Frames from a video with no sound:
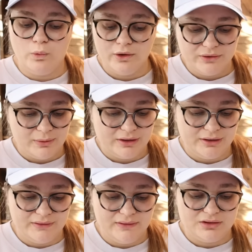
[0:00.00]
wool
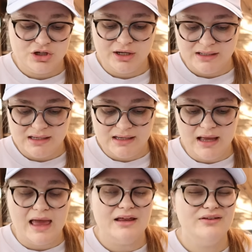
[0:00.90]
sweaters,
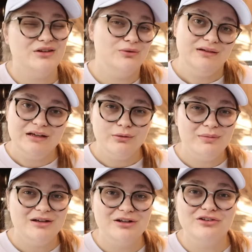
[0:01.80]
chunky, anything unique would
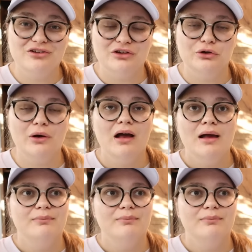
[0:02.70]
be good too,